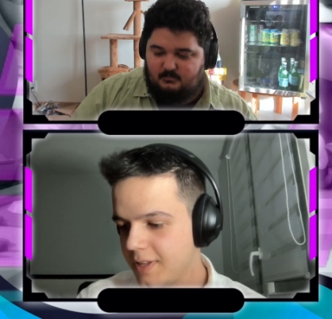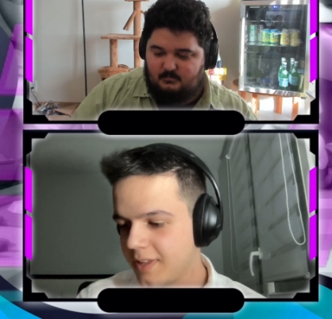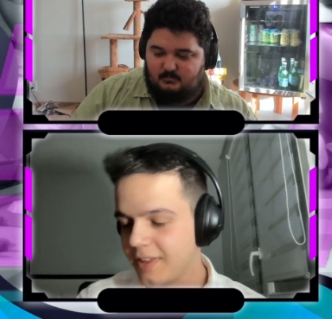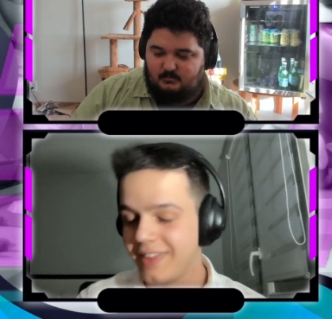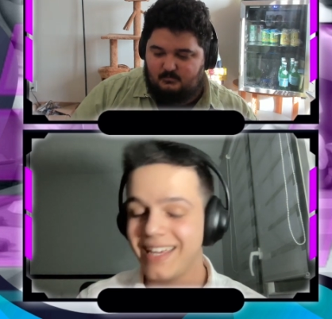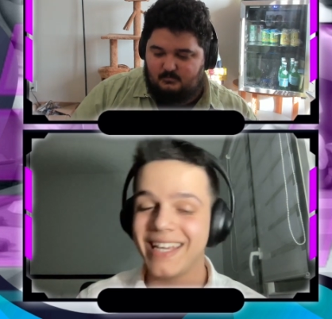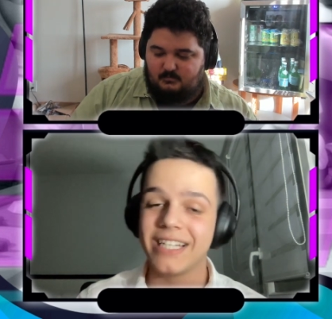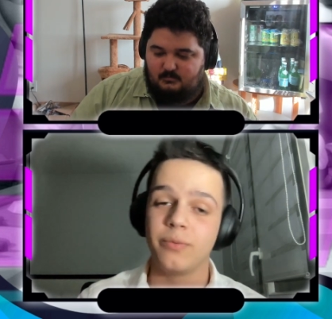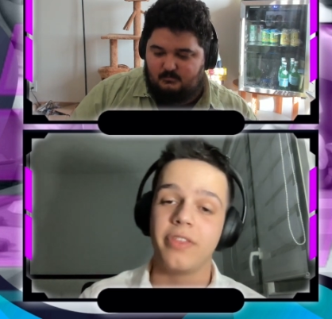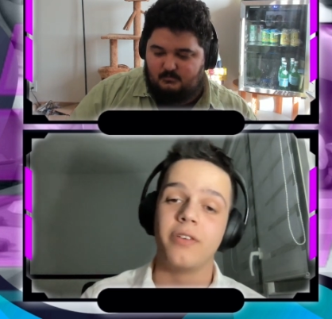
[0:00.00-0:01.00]
Speaker 1: the thing
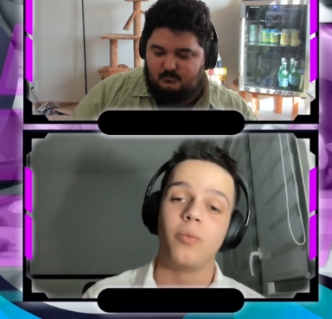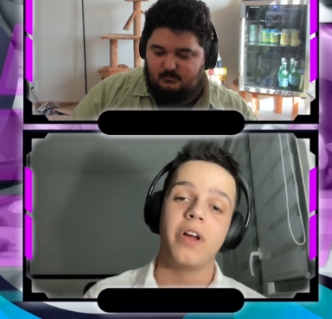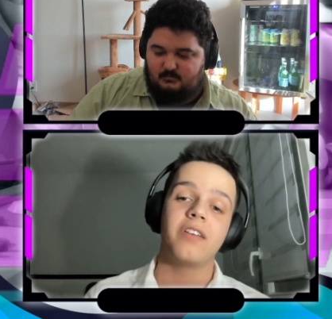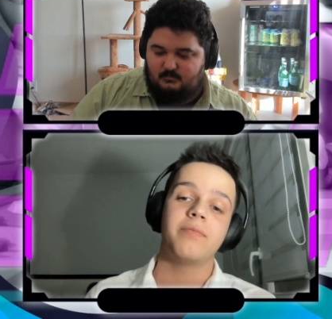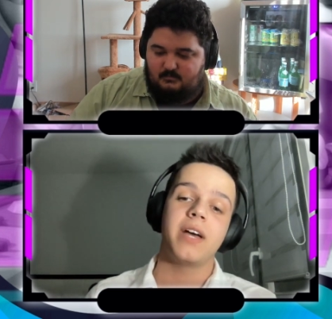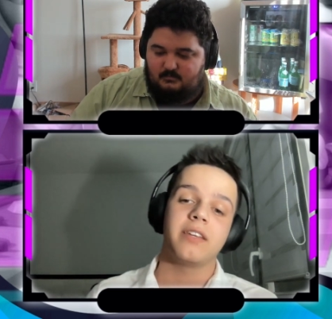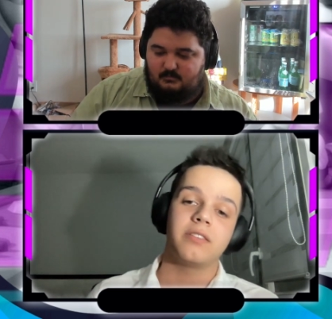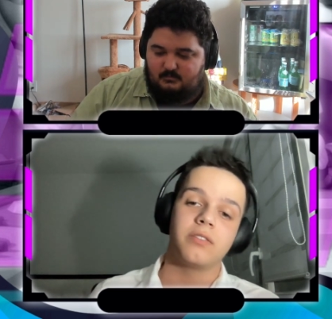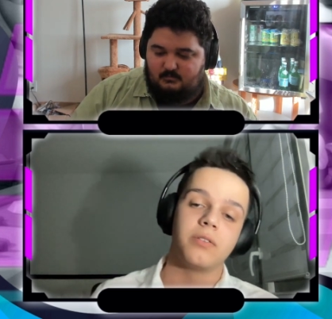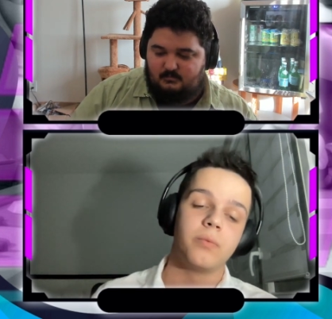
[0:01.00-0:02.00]
is, with the Wave
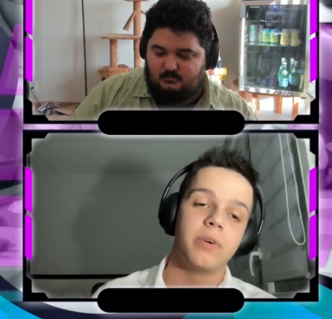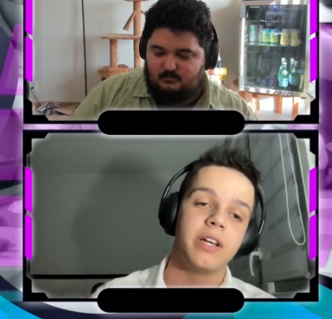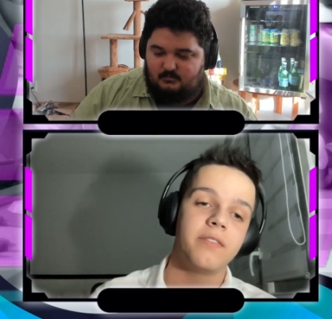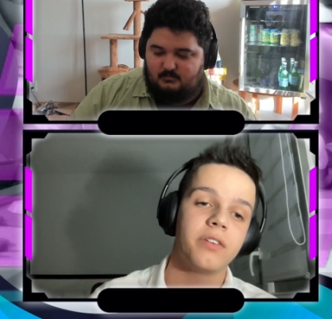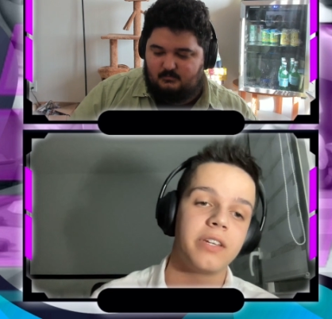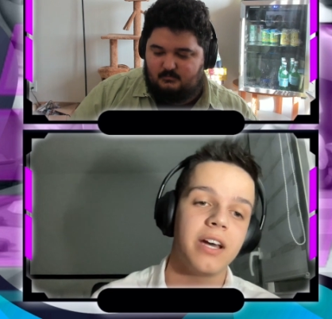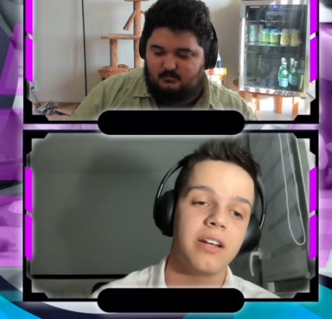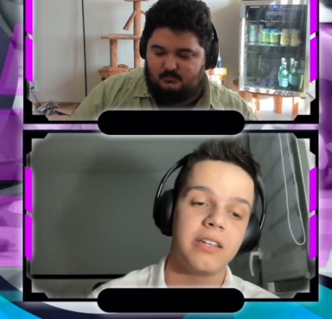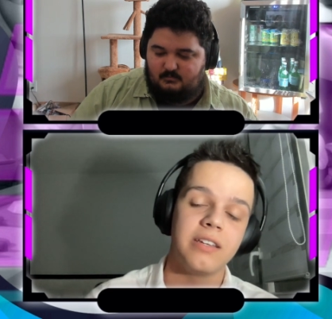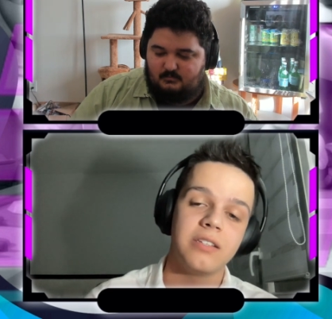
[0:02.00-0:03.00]
Master, whatever kind
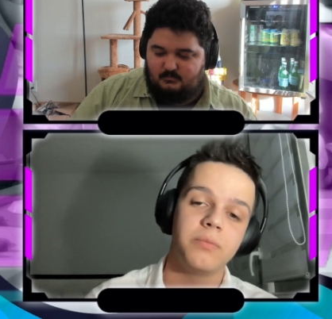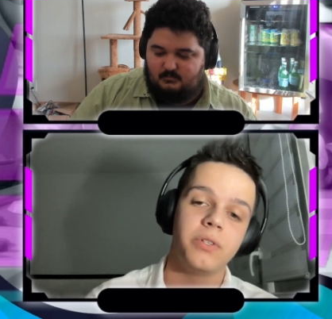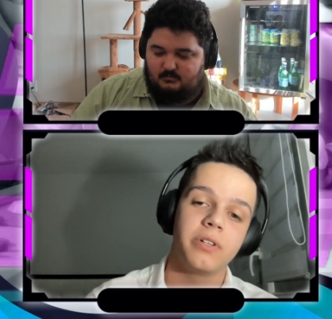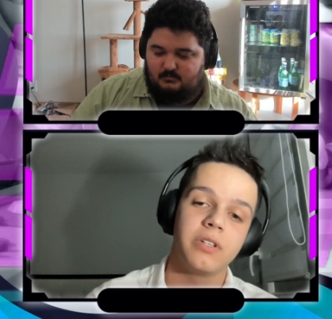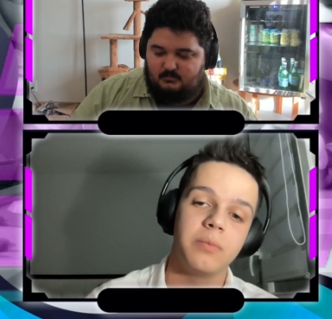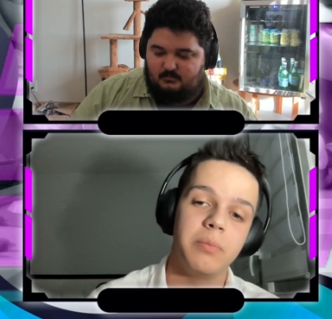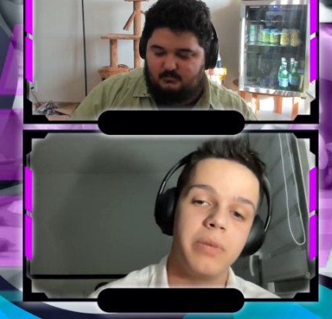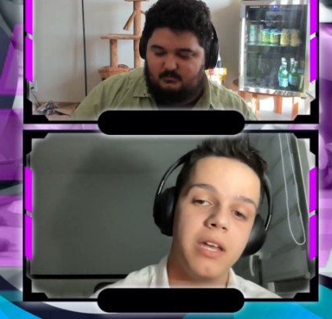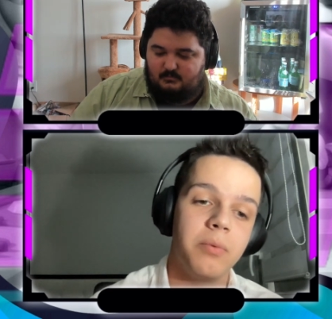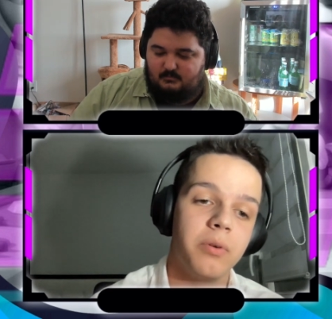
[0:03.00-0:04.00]
of gizmo you're going to be
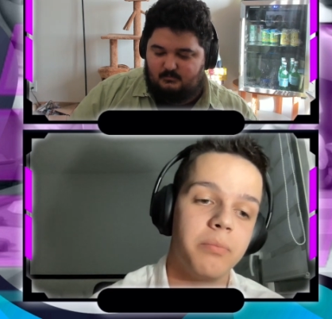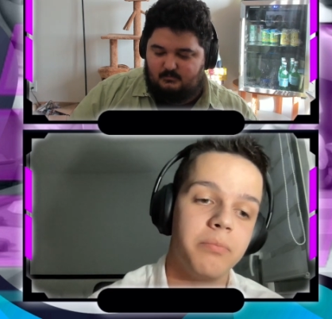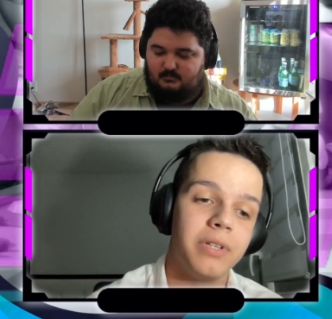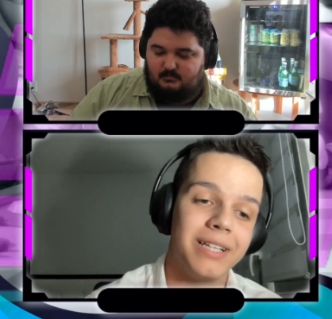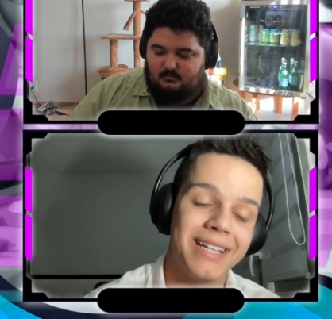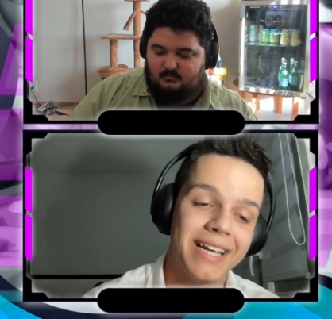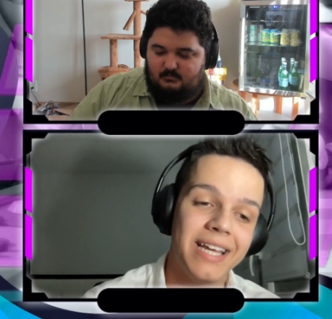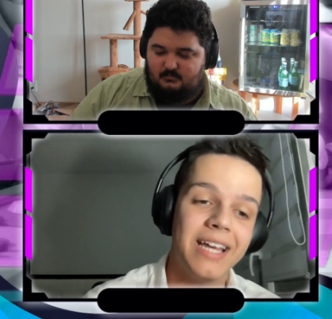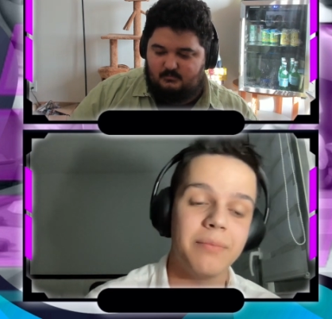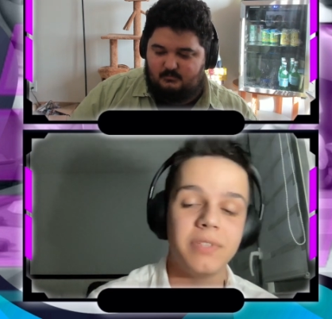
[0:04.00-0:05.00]
able to
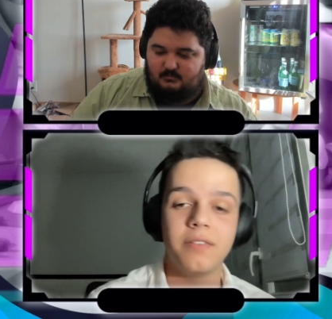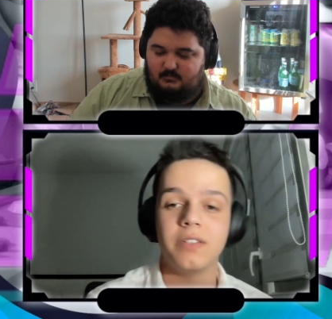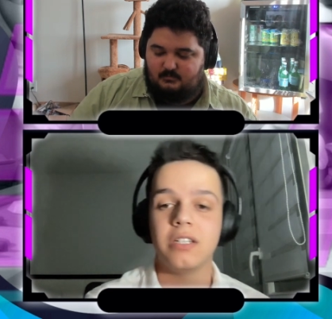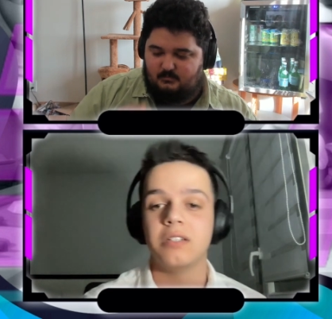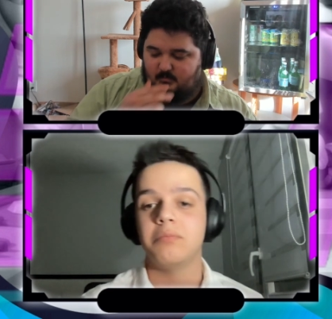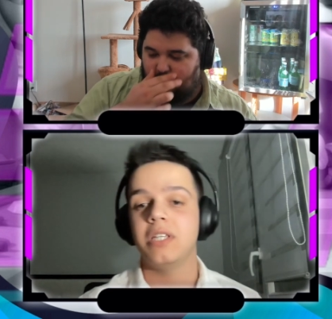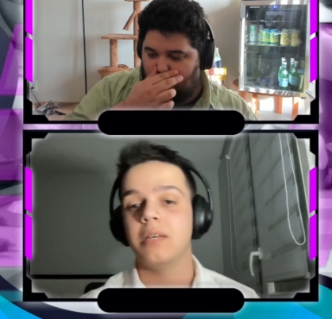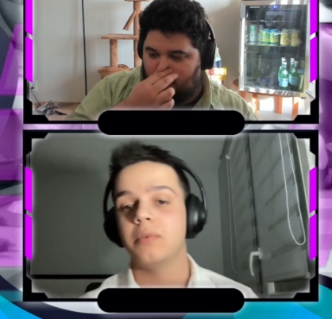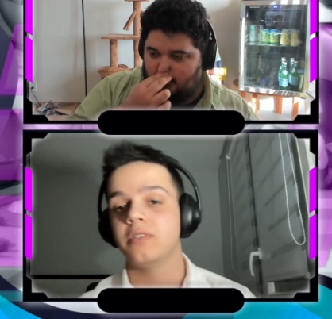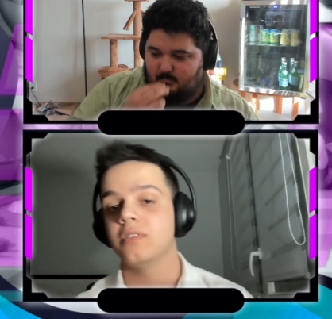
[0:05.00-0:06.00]
play, I'm definitely going to be
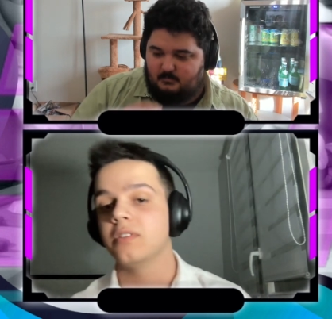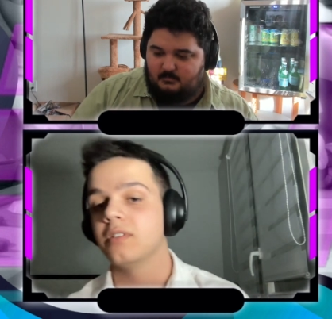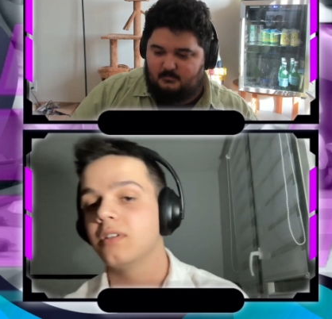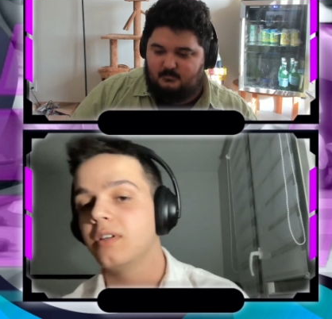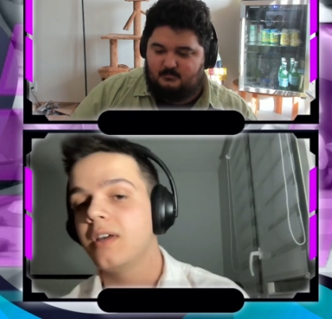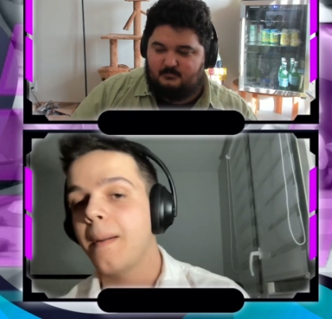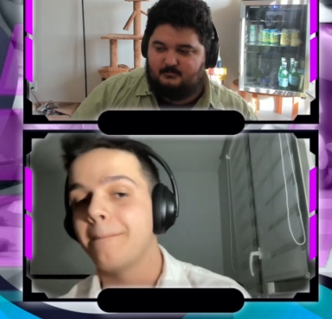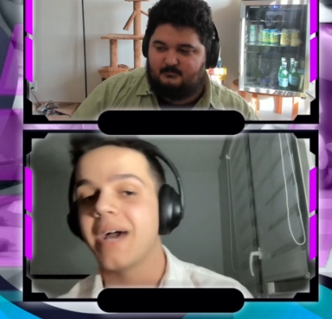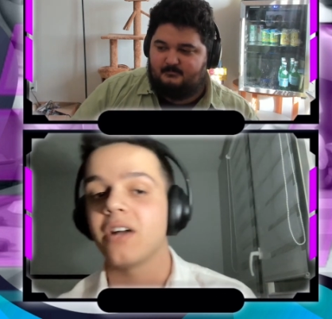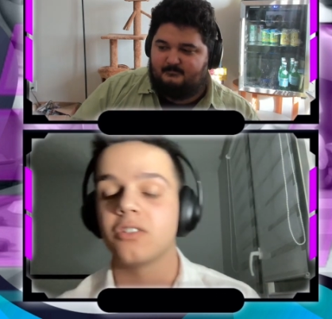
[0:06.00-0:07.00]
able to
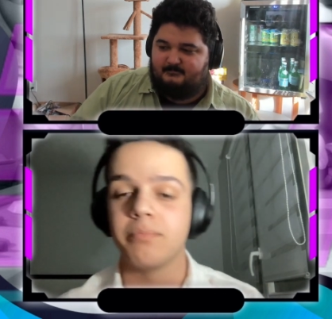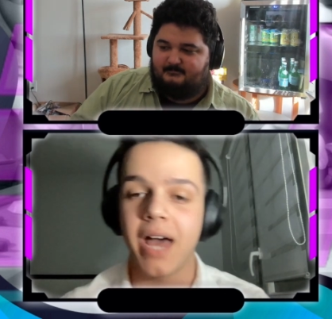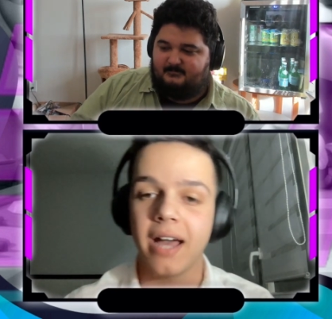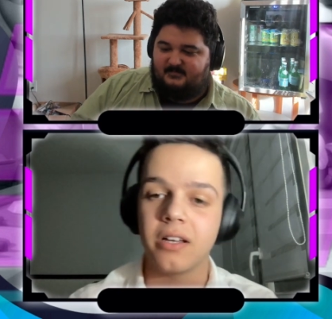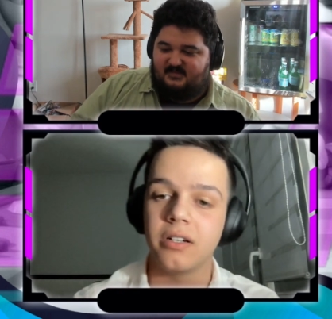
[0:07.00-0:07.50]
bounce back